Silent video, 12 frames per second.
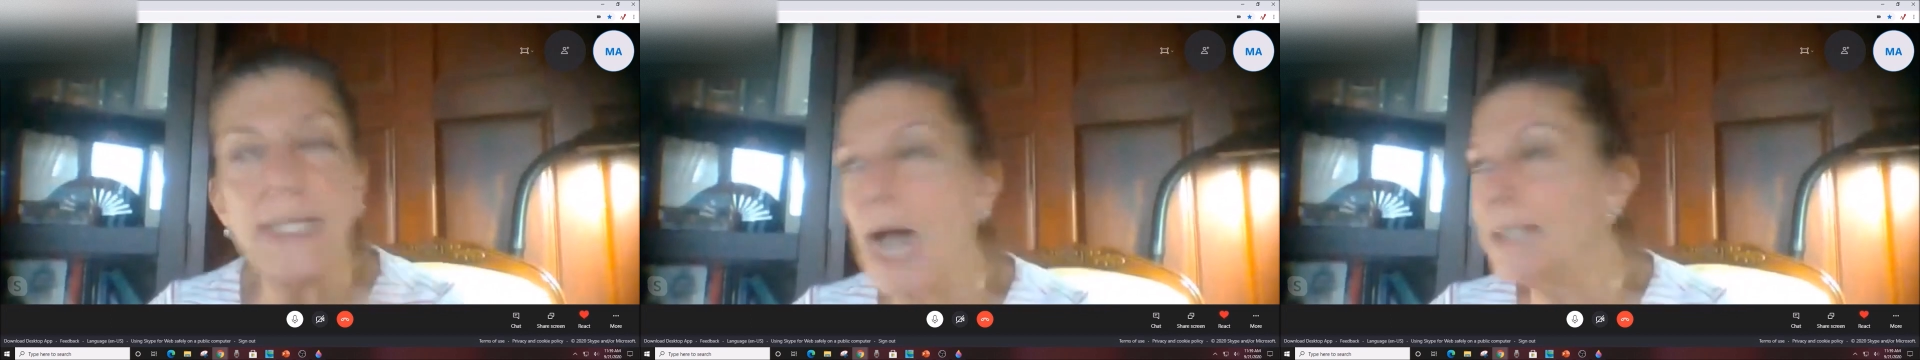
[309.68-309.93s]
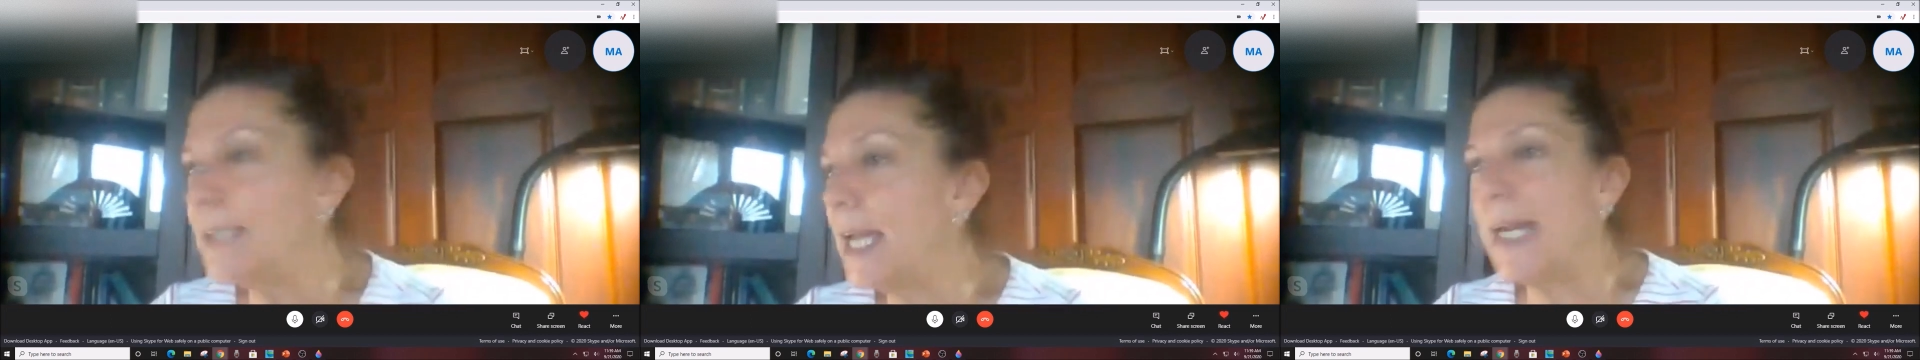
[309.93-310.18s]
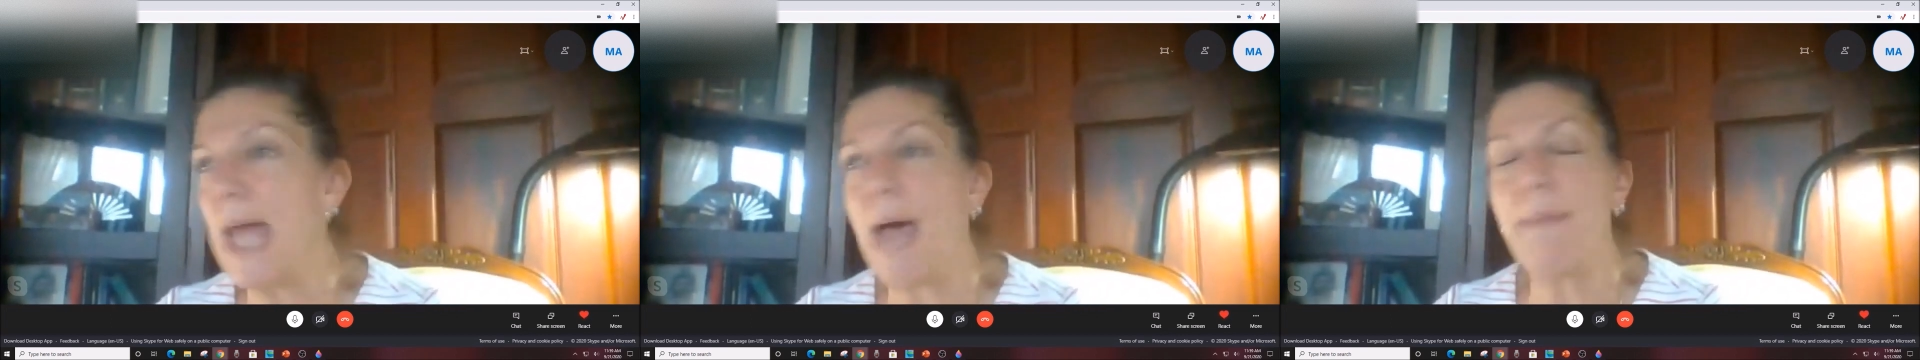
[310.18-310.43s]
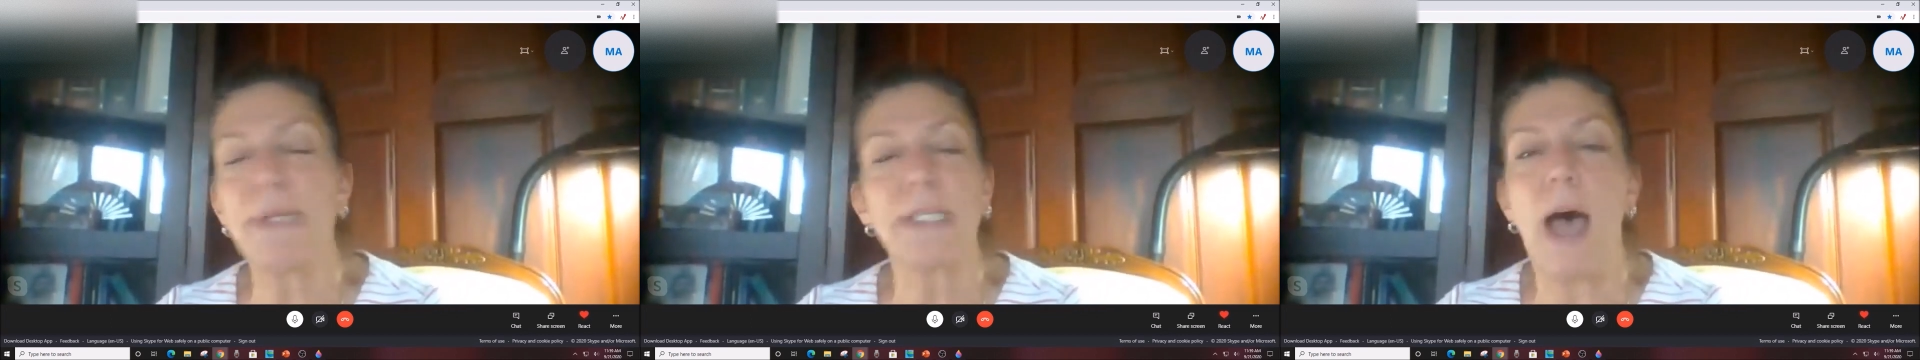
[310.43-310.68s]
I did not
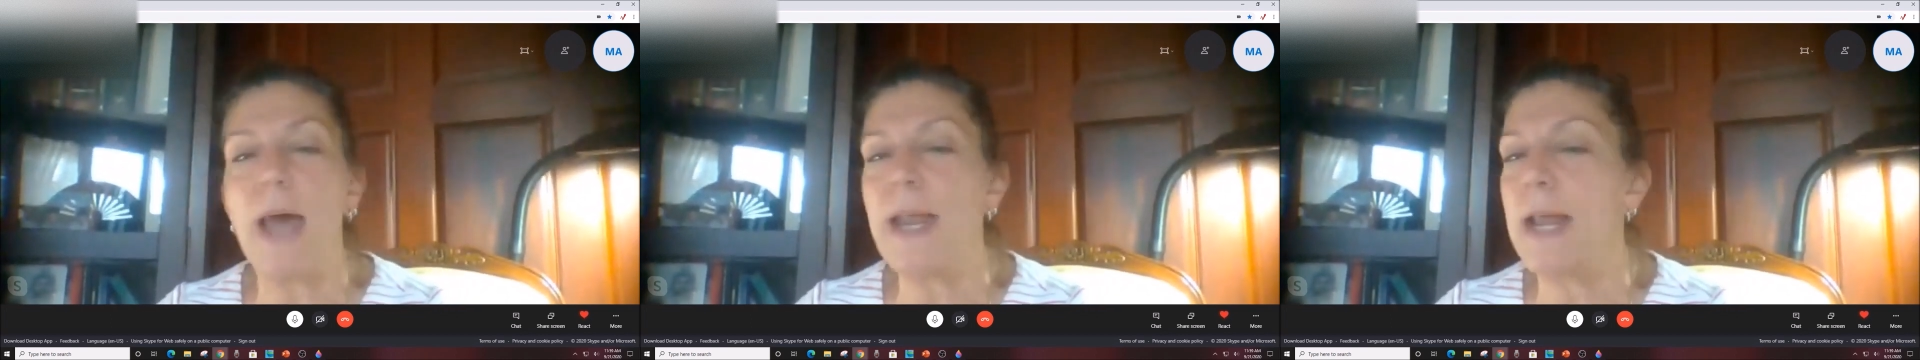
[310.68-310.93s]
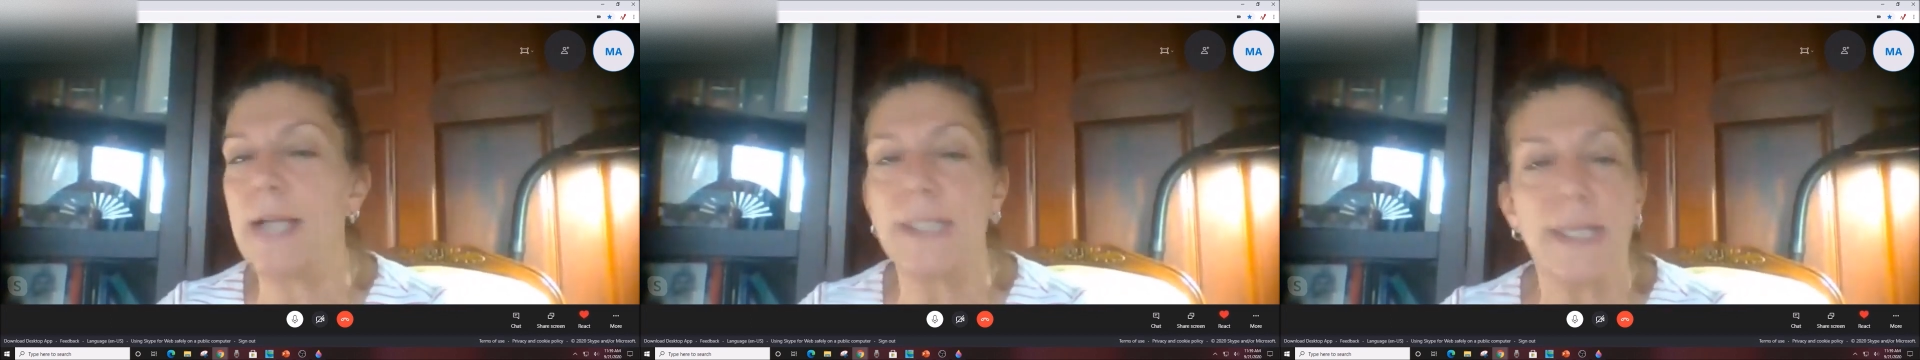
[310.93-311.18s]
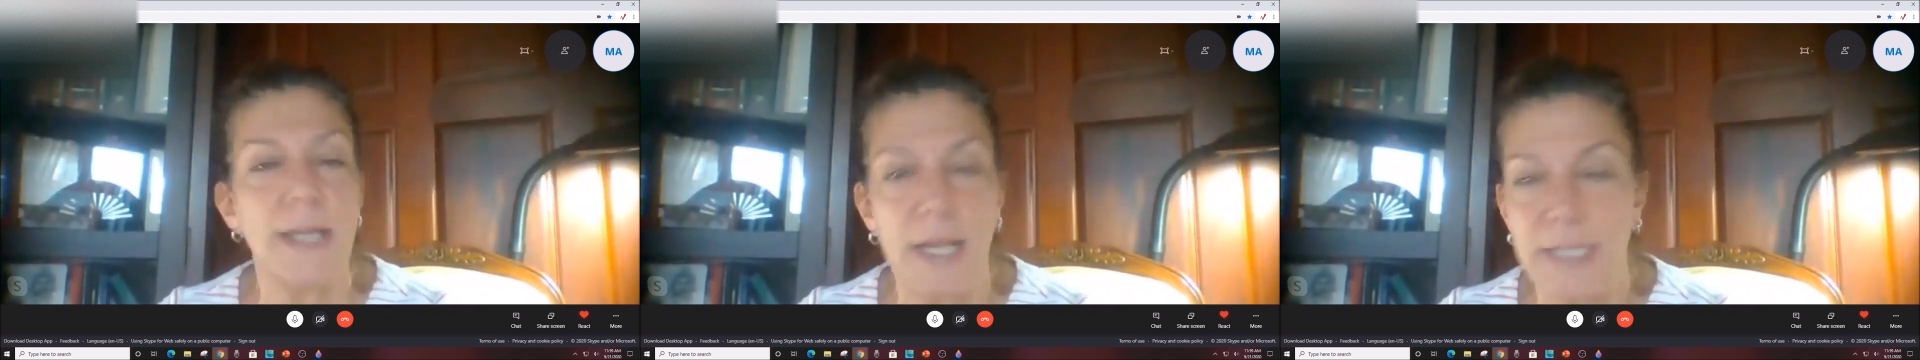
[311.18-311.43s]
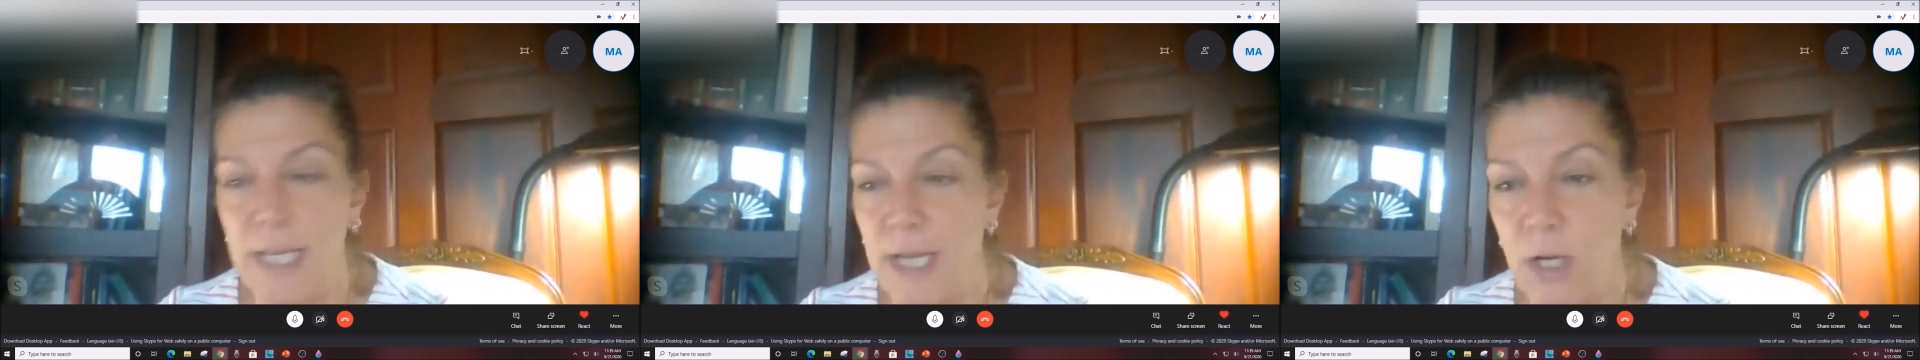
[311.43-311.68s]
take an Amazon and I
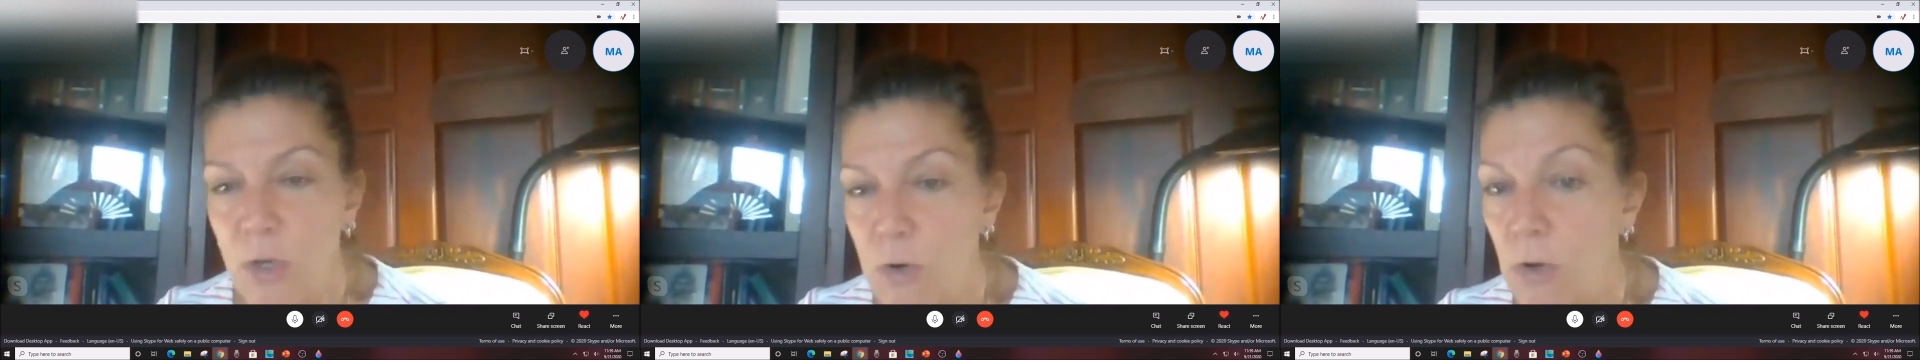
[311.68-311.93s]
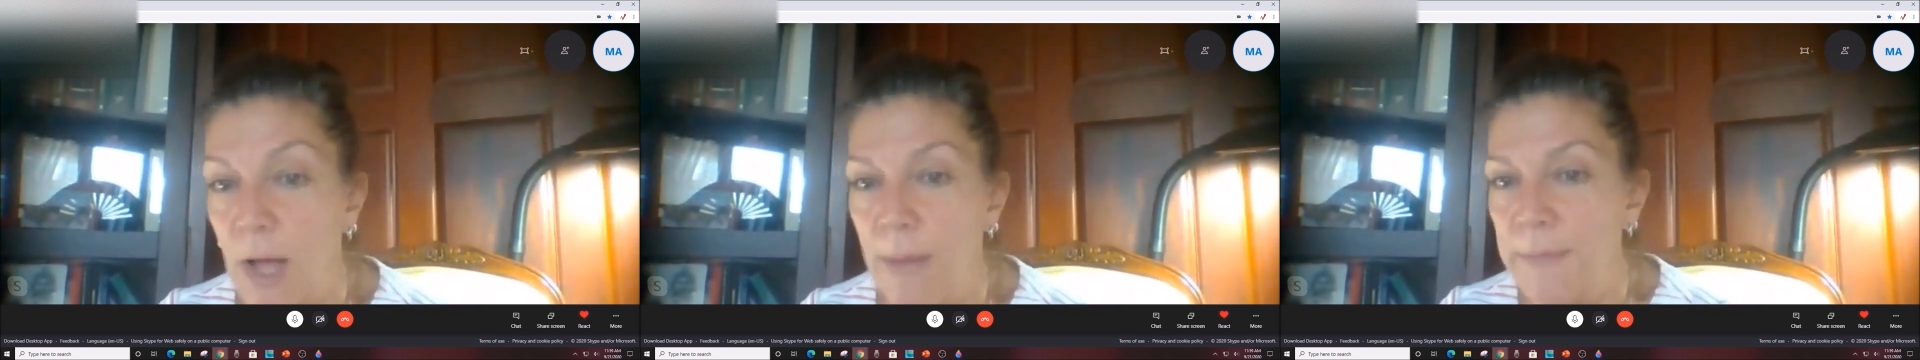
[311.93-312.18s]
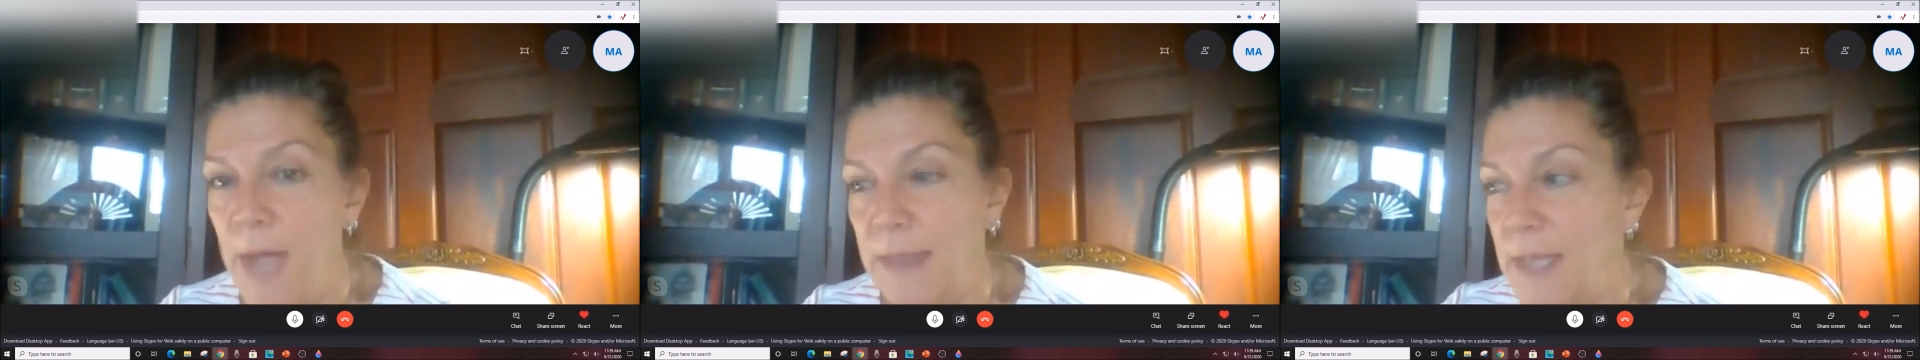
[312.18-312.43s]
did not take a Google. Well,